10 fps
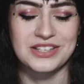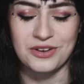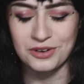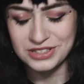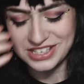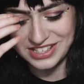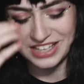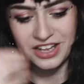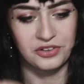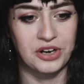so I noticed this
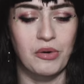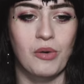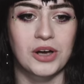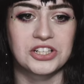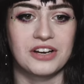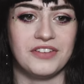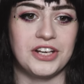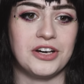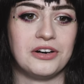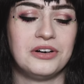thing the other day while watching a
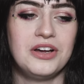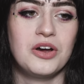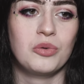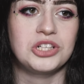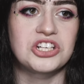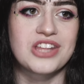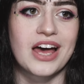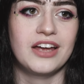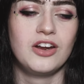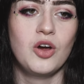video, which is
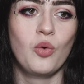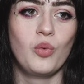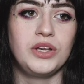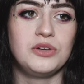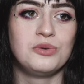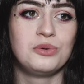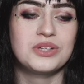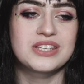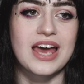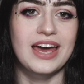that when you
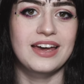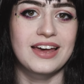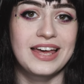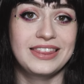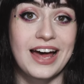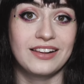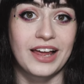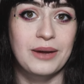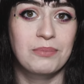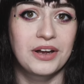say hit that
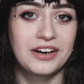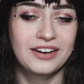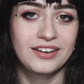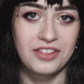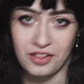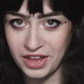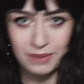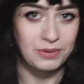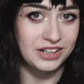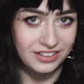like button, the
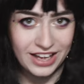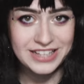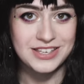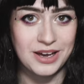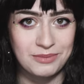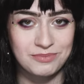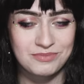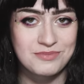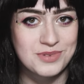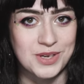like button lights up.
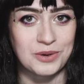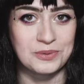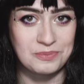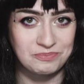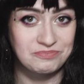So